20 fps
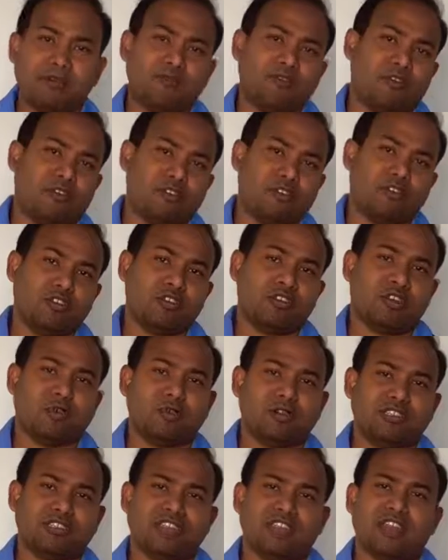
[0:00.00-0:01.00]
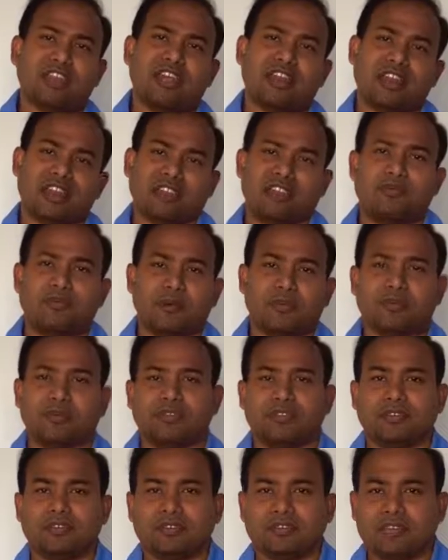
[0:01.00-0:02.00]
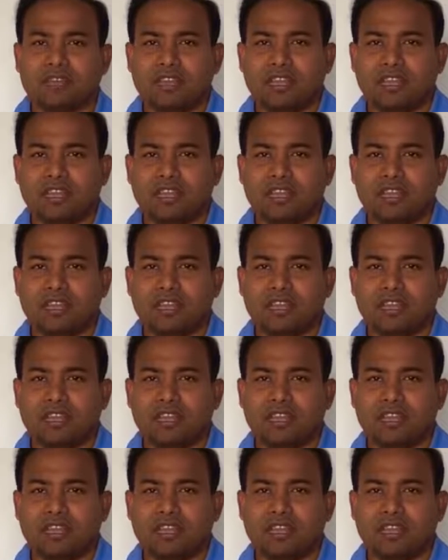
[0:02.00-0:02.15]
for your commercial and other purposes,